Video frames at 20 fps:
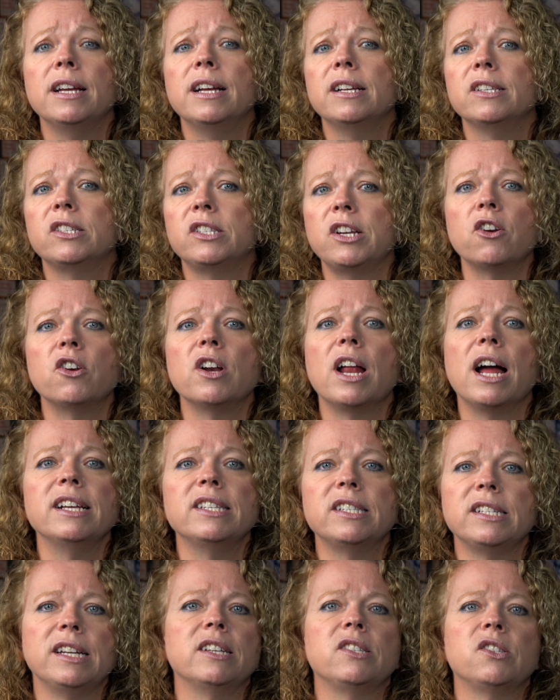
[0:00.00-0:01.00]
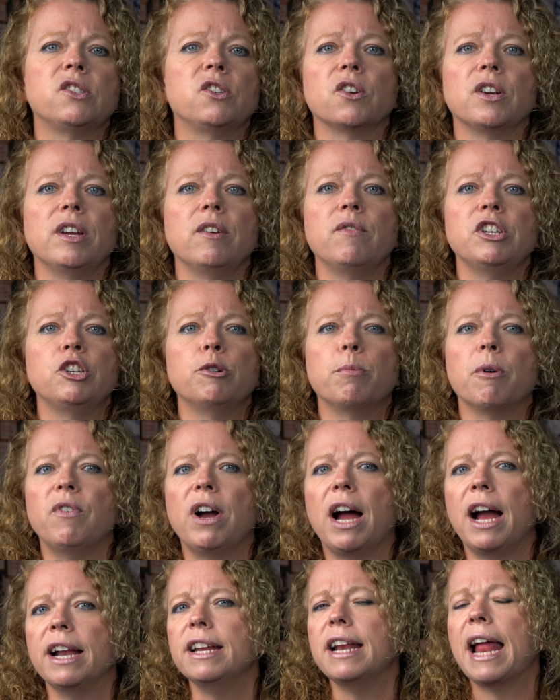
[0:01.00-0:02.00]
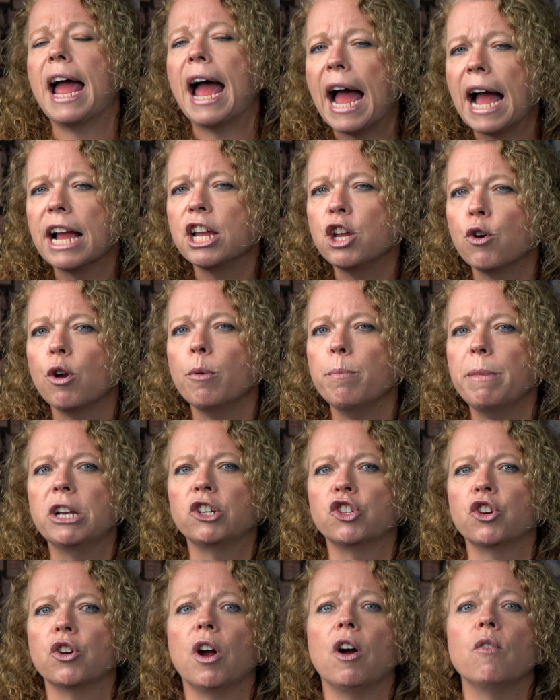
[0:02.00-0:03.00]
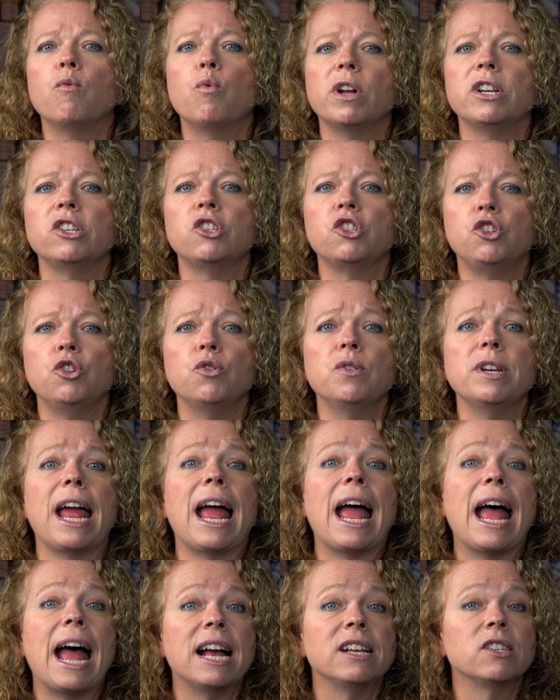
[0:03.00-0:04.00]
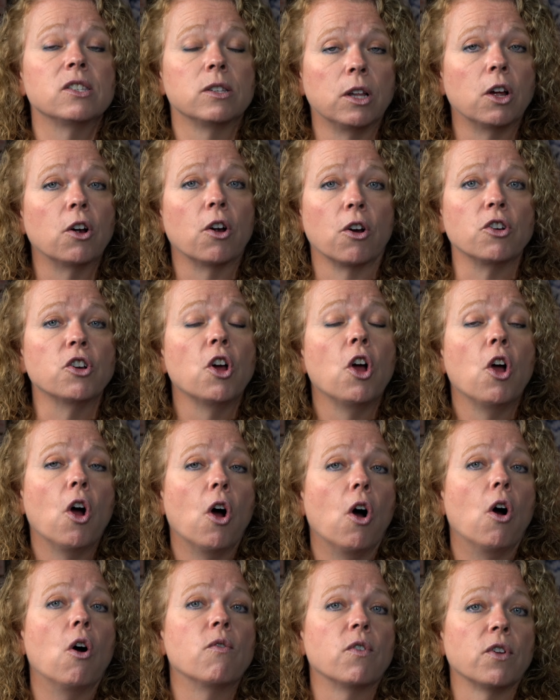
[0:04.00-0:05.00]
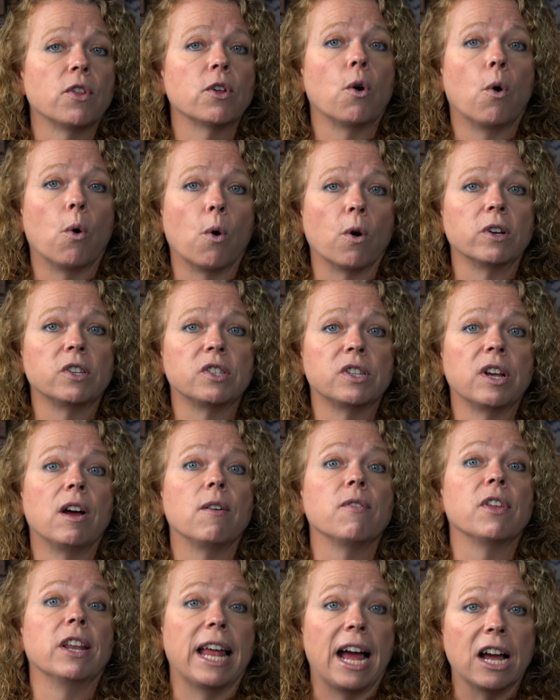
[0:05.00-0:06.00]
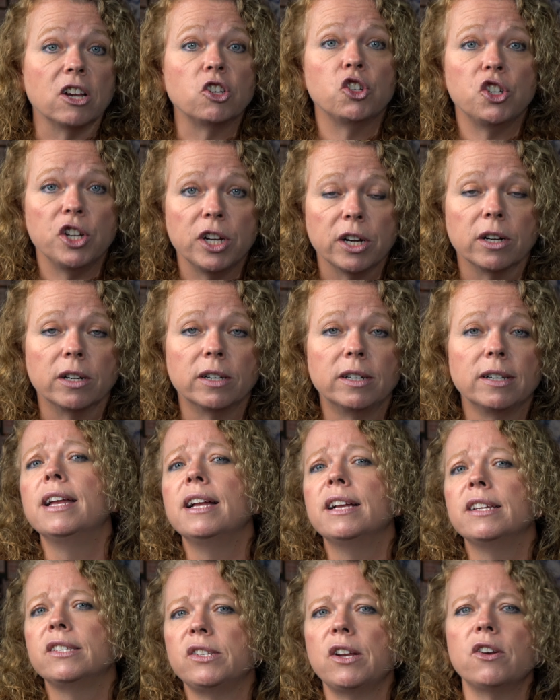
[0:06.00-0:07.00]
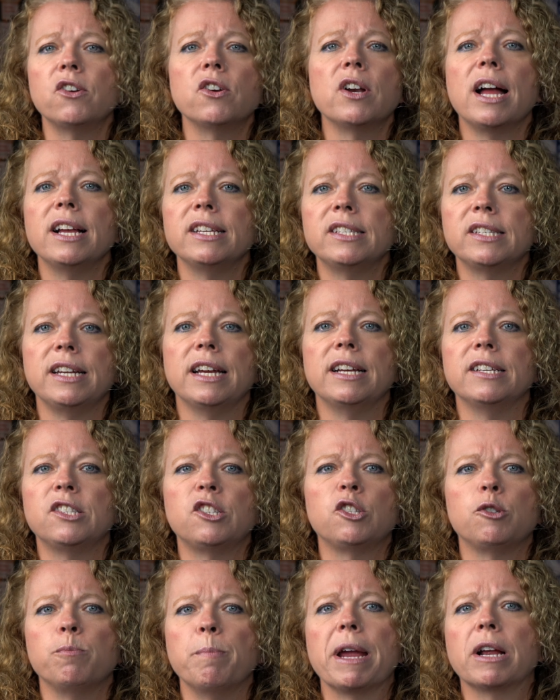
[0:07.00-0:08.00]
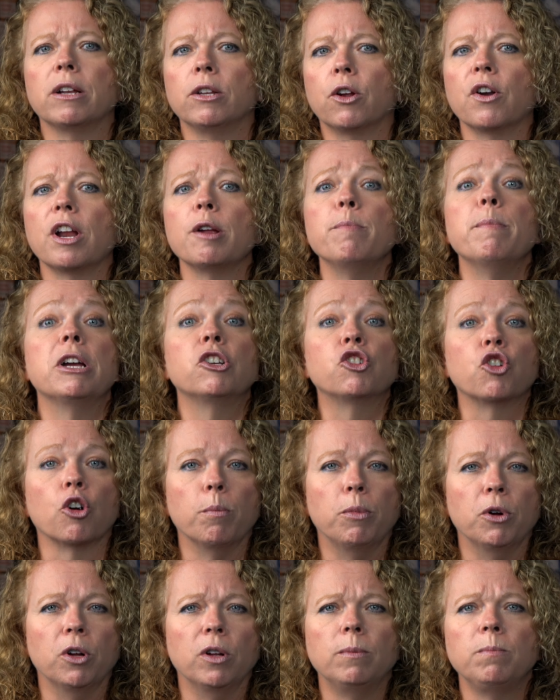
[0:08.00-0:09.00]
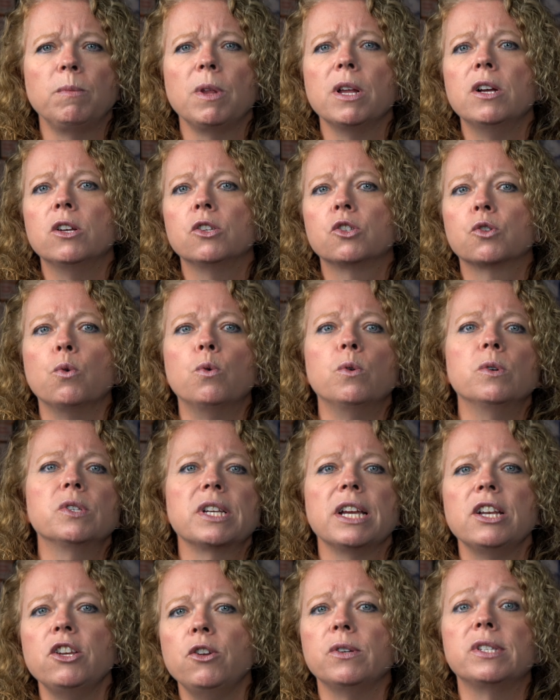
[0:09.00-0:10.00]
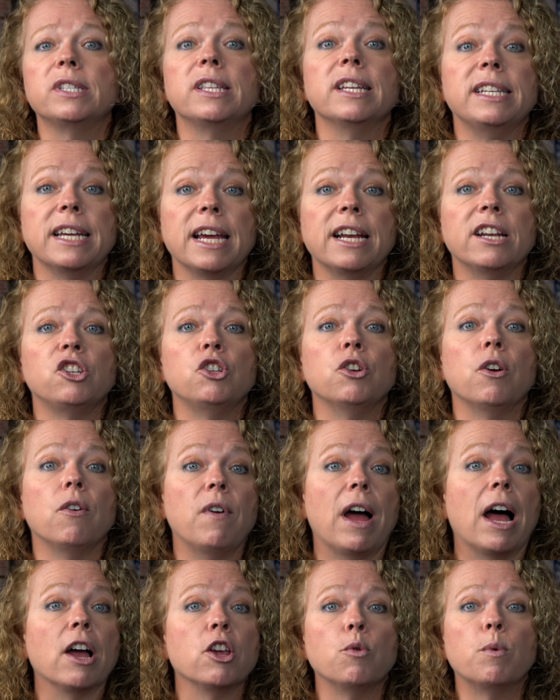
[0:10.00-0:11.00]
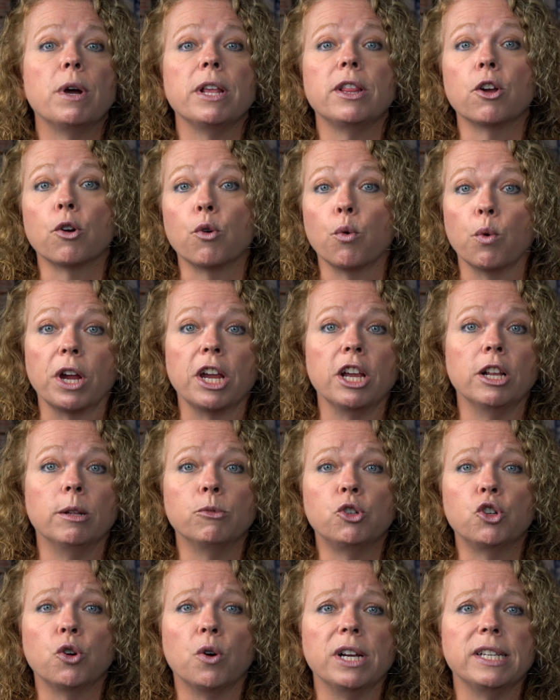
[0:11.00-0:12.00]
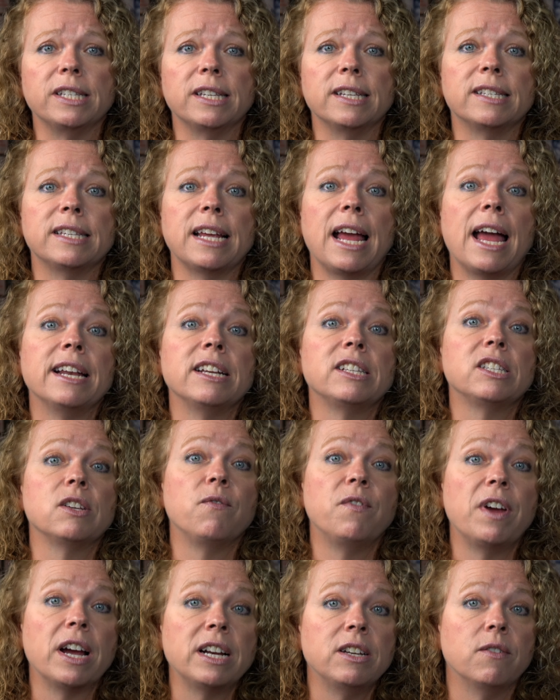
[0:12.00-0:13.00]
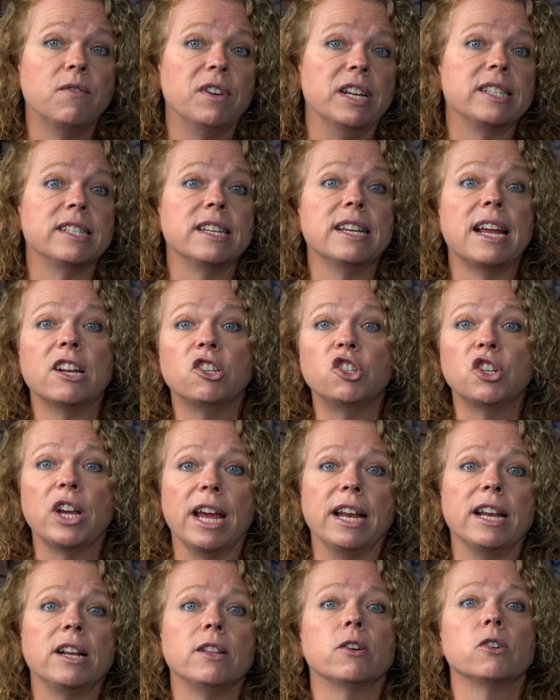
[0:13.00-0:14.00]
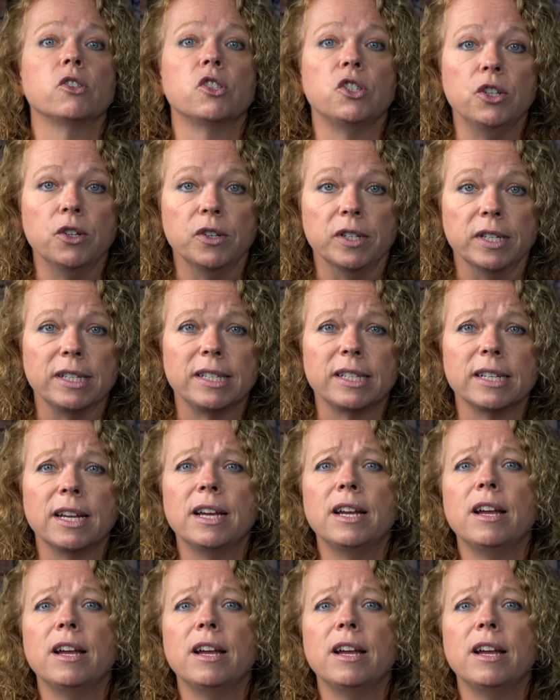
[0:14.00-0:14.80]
Standardized tests are given to provide an accurate measure of what a student has learned over the course of the last year. Standardized tests make learning measurable. Schools can use the data to evaluate their curriculum choices and its effectiveness in educating their students.